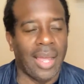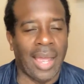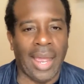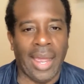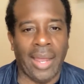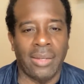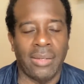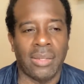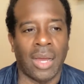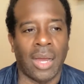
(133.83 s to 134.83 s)

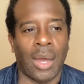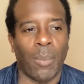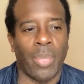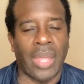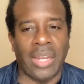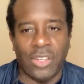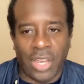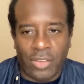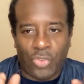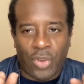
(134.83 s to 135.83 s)
and
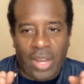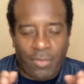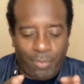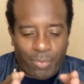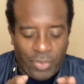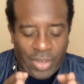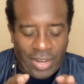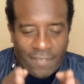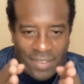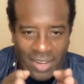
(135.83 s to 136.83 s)
you're trying
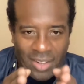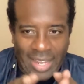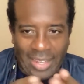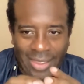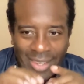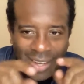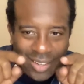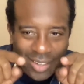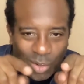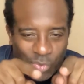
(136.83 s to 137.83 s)
to fit in that
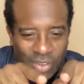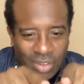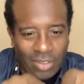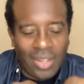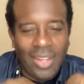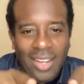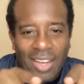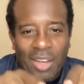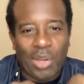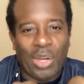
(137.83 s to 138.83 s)
little funnel
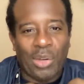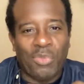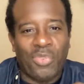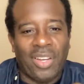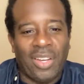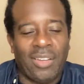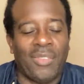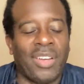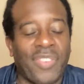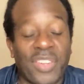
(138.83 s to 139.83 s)

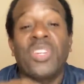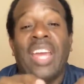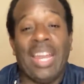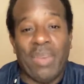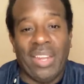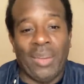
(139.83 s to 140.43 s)
of entertainment,